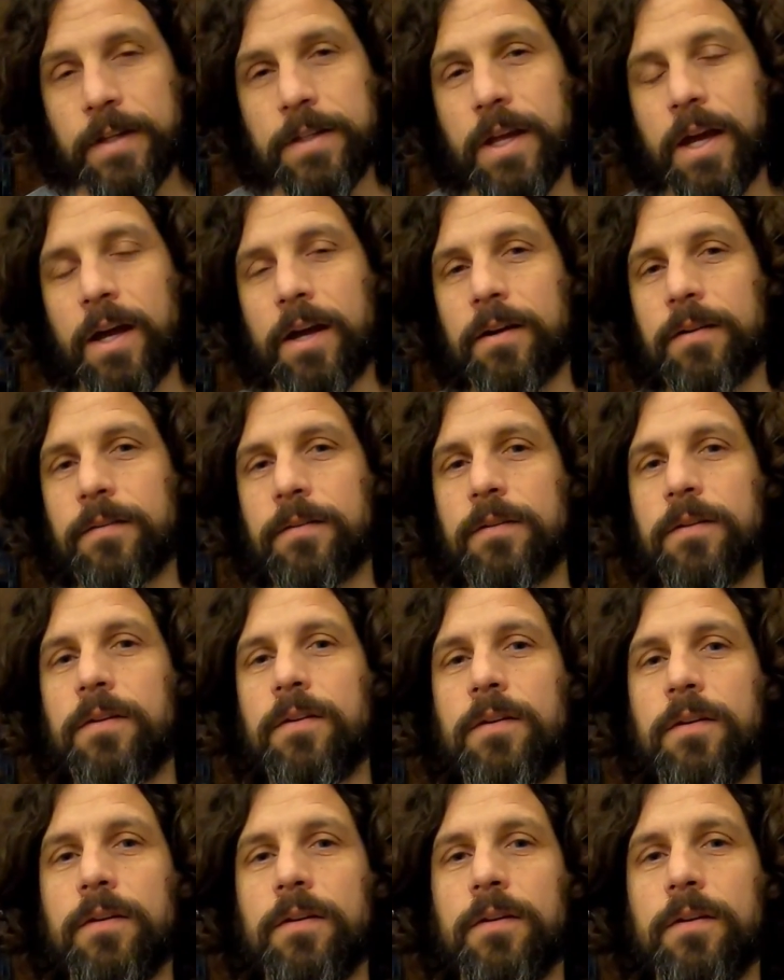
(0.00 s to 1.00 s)
yeah.
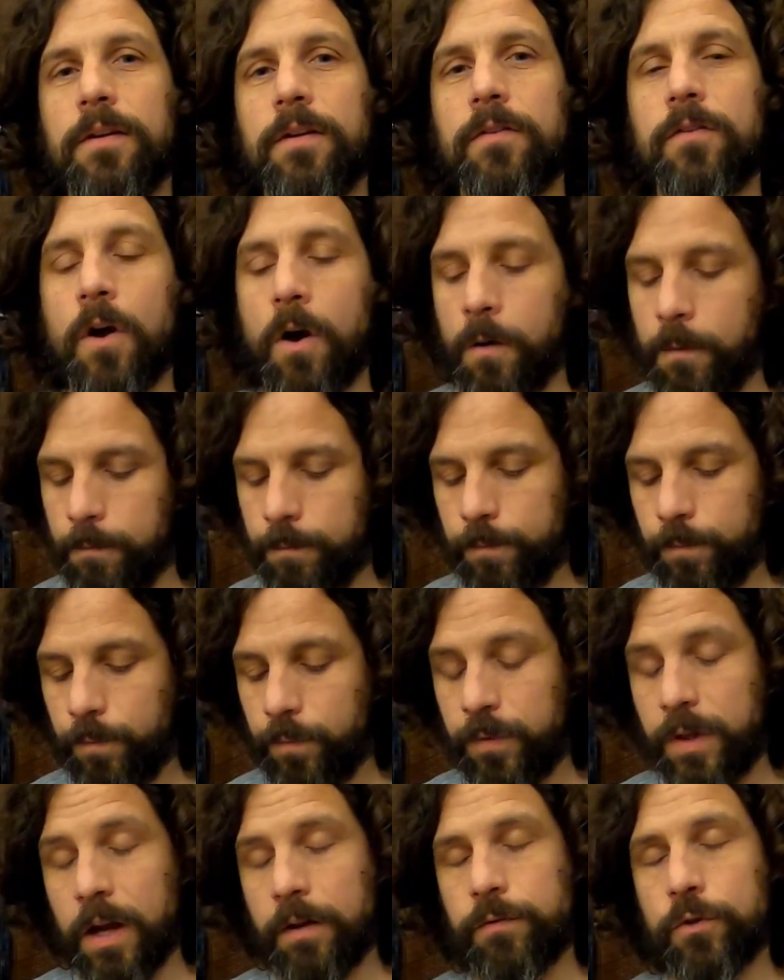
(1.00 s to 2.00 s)
So
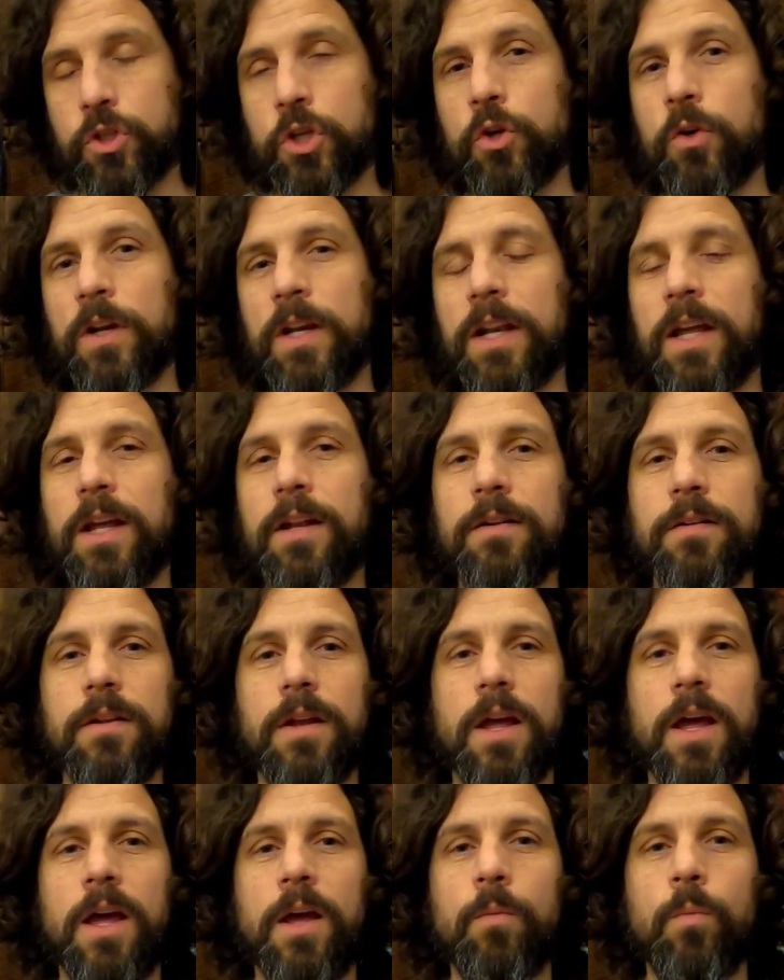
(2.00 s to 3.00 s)
thanks for tuning in,
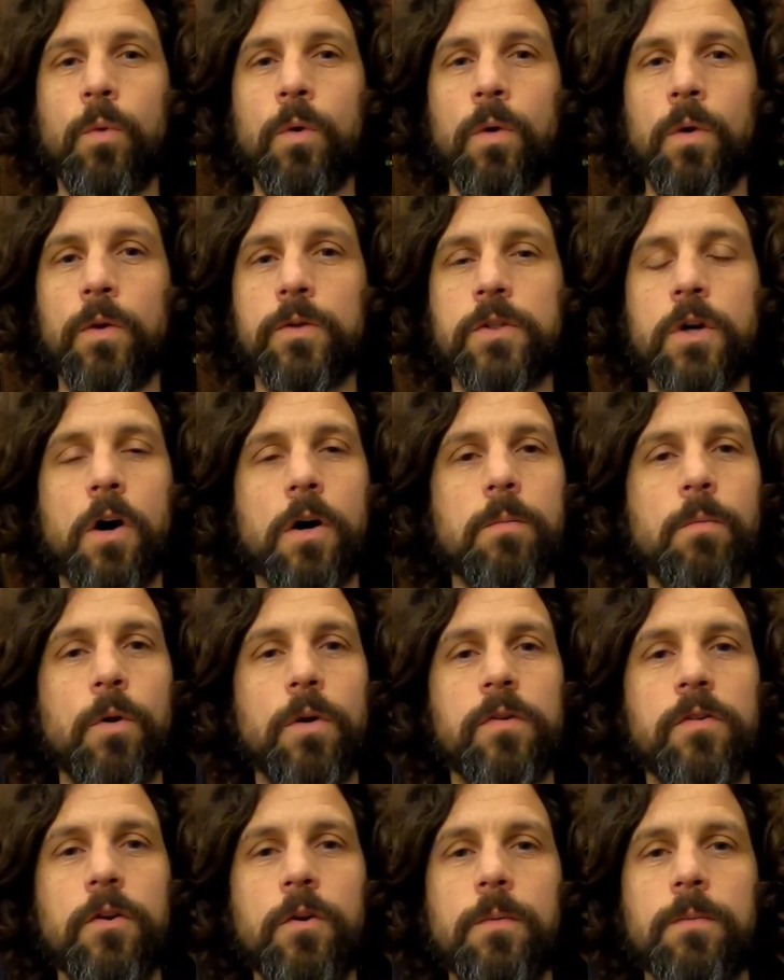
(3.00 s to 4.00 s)
and we'll talk
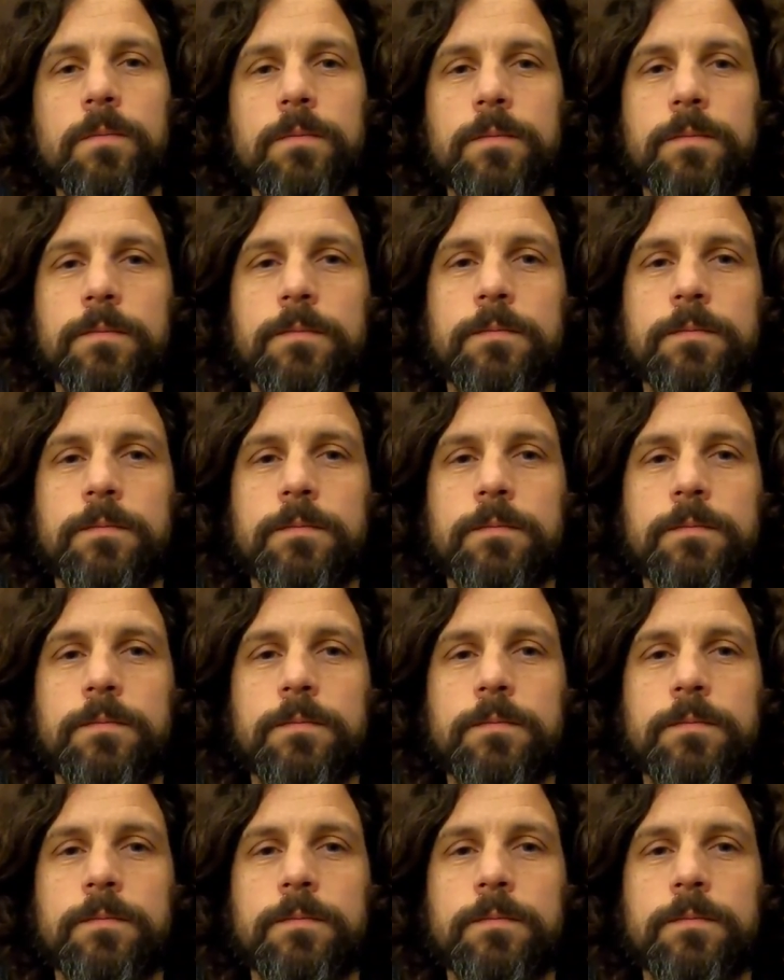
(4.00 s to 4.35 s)
more soon.